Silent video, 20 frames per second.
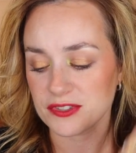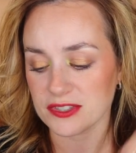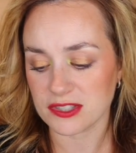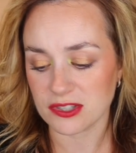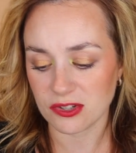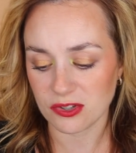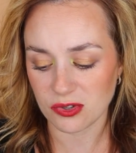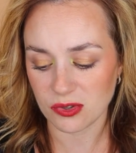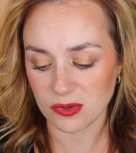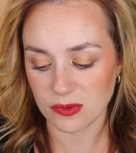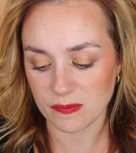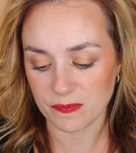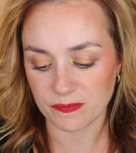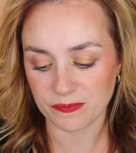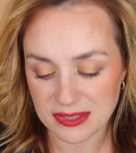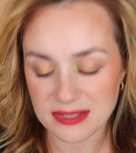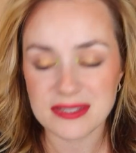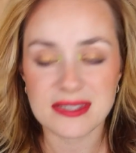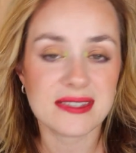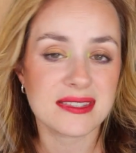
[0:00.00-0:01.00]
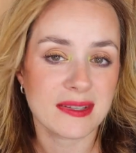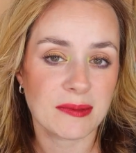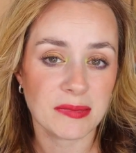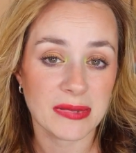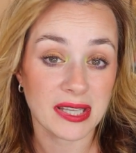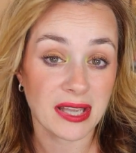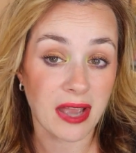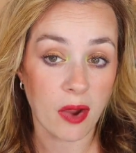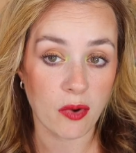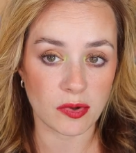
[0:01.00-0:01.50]
So this is
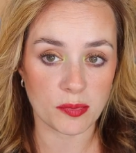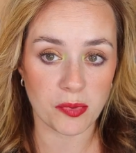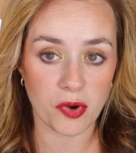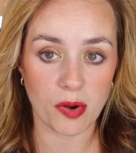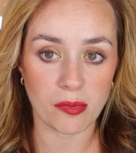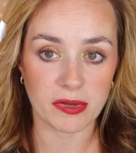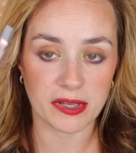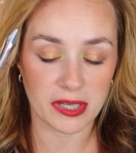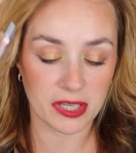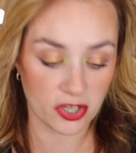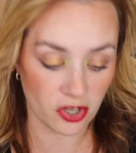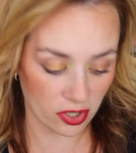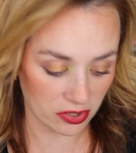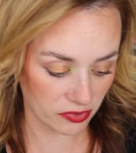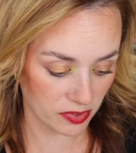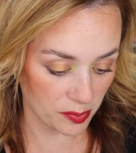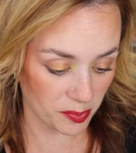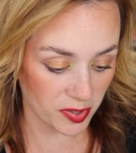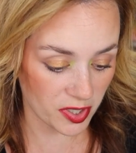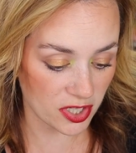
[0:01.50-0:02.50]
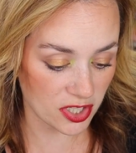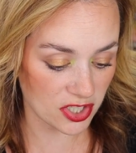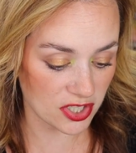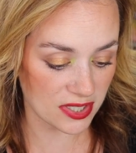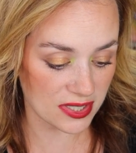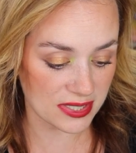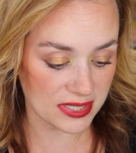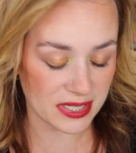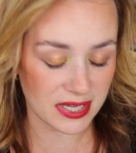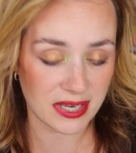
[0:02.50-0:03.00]
something I would probably not
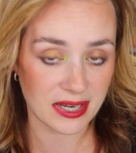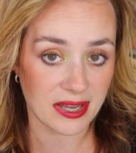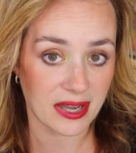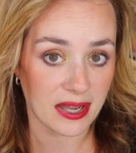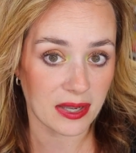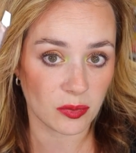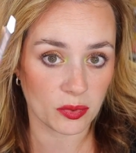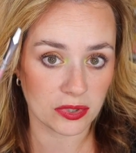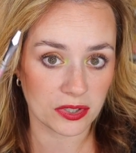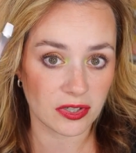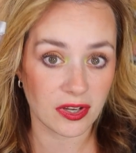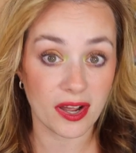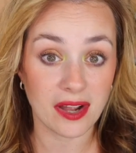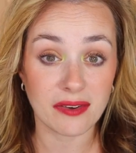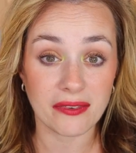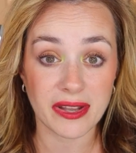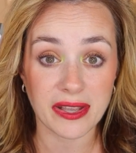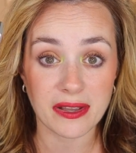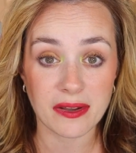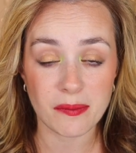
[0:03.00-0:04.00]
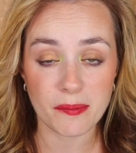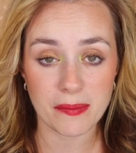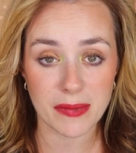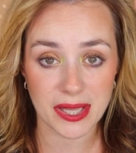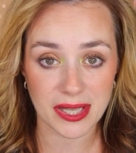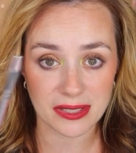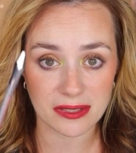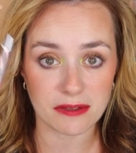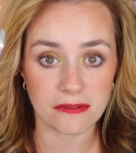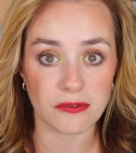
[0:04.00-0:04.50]
repurchase, and I would not
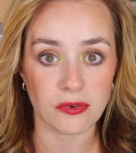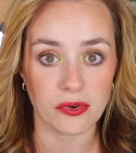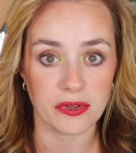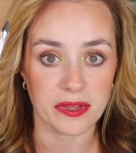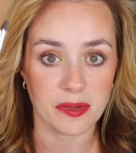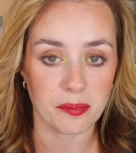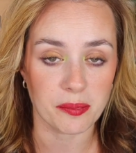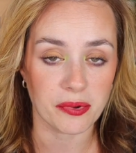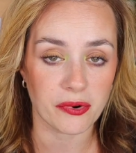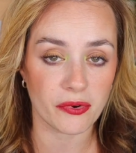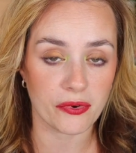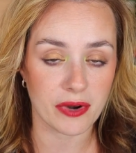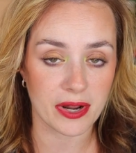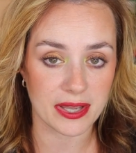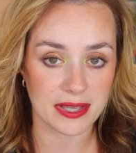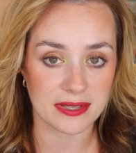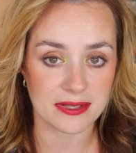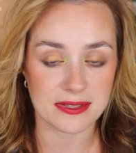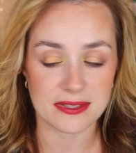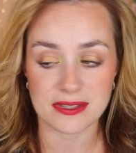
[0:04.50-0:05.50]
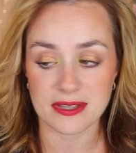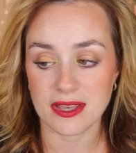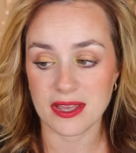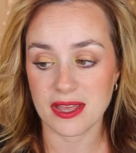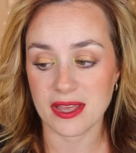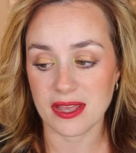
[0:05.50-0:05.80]
recommend for the price